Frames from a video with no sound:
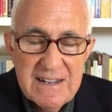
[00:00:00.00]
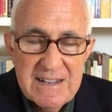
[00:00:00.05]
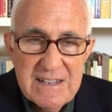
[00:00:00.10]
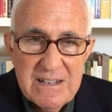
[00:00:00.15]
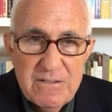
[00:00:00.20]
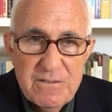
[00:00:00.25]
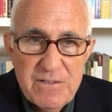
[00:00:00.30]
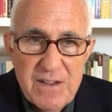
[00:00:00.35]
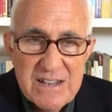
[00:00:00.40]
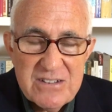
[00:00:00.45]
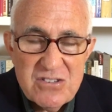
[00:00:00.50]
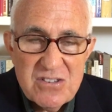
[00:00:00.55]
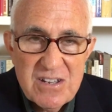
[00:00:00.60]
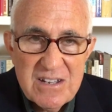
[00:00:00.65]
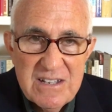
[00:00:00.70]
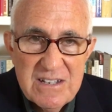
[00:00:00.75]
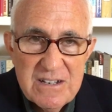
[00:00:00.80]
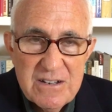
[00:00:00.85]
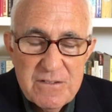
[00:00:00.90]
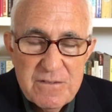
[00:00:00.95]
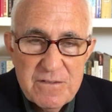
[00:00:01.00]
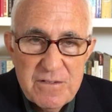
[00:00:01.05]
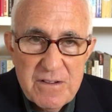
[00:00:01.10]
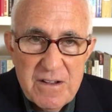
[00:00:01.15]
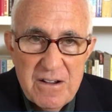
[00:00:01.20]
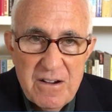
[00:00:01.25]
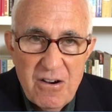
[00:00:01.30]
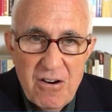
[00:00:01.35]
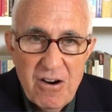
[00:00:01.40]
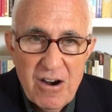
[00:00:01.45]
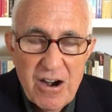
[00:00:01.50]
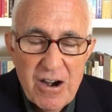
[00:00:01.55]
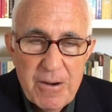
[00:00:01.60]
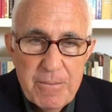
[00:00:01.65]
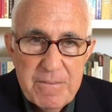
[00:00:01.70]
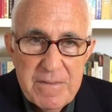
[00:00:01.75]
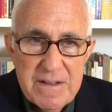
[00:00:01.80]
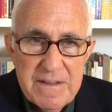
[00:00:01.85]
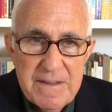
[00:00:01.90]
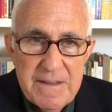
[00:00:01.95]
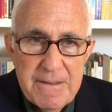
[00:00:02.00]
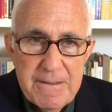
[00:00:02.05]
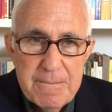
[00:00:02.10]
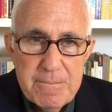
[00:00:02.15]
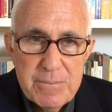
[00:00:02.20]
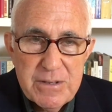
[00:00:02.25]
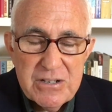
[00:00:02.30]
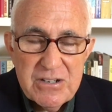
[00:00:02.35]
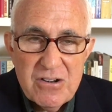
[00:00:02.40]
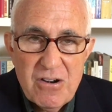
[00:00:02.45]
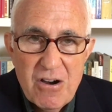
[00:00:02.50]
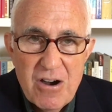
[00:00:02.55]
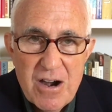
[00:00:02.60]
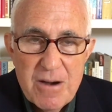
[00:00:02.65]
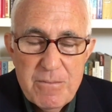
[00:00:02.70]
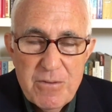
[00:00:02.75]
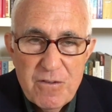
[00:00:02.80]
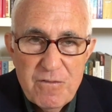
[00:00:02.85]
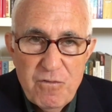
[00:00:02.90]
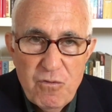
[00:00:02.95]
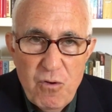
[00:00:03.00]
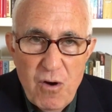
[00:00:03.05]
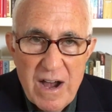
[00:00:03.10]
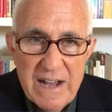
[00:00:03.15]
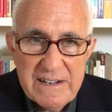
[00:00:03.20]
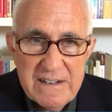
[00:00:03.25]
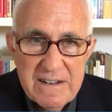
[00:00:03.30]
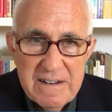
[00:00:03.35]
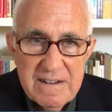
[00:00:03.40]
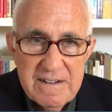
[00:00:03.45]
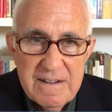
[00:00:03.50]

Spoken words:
investigative arm, but an arm of what?